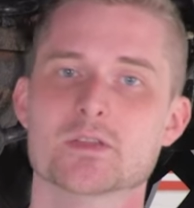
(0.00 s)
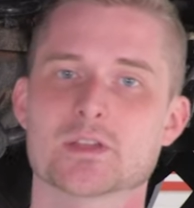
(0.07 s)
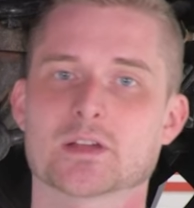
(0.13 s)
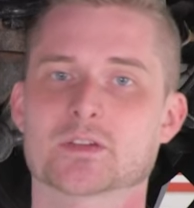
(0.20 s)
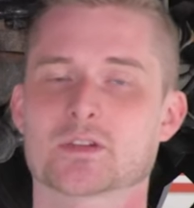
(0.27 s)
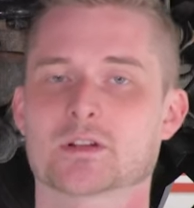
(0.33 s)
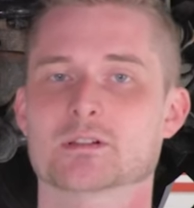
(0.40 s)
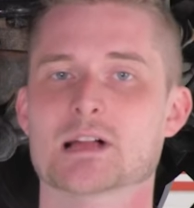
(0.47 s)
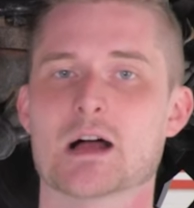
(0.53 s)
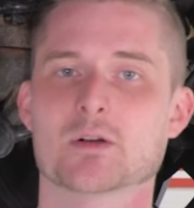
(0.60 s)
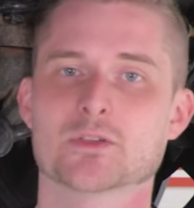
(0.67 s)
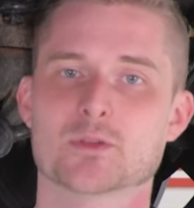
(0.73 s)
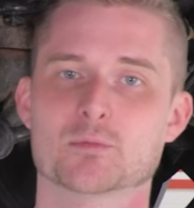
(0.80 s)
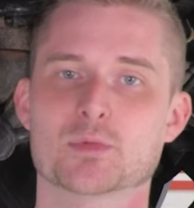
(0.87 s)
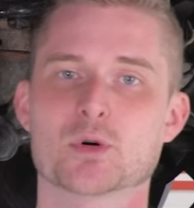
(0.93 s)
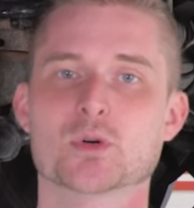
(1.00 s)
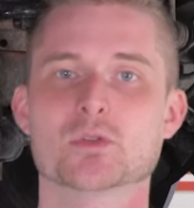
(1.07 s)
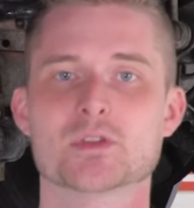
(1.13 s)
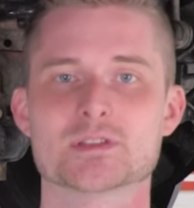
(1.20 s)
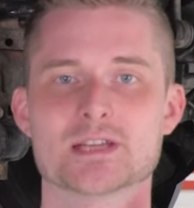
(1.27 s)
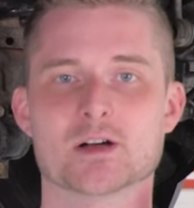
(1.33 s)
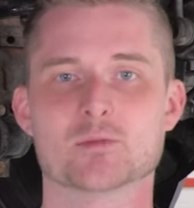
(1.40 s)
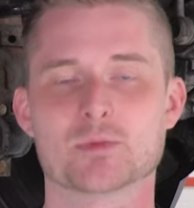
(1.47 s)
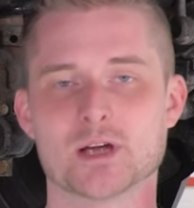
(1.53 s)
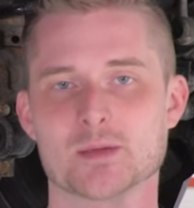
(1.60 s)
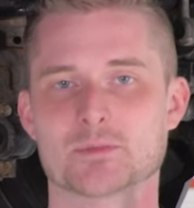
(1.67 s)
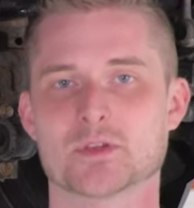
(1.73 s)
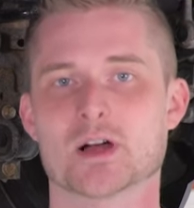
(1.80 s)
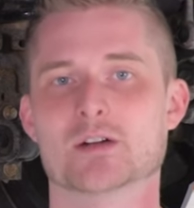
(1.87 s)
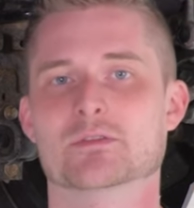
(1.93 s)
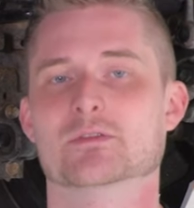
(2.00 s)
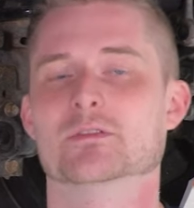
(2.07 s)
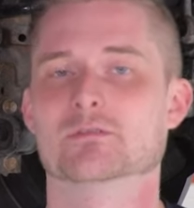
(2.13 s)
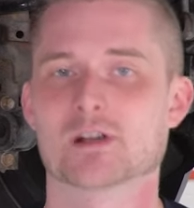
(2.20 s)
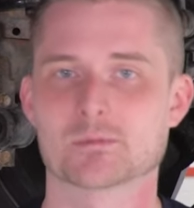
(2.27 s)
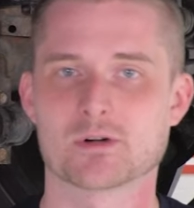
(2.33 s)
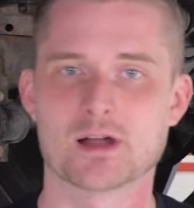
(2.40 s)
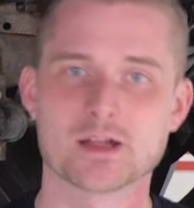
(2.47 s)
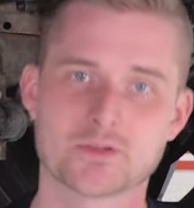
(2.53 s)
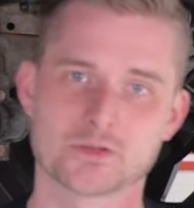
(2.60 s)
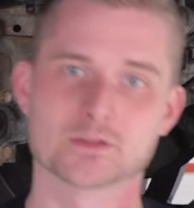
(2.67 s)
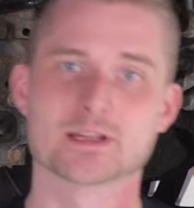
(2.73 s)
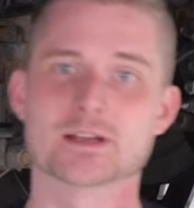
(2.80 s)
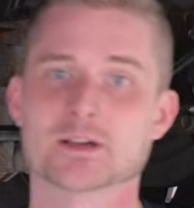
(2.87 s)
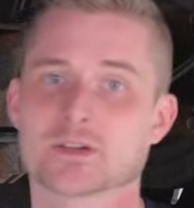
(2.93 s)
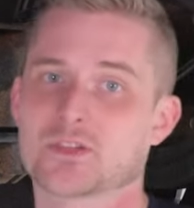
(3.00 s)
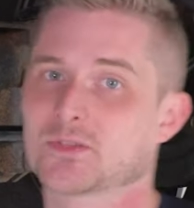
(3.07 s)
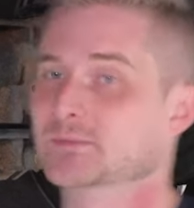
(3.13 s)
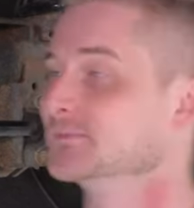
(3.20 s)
That's gonna allow us to pull the tailpipes off of the rubber isolators.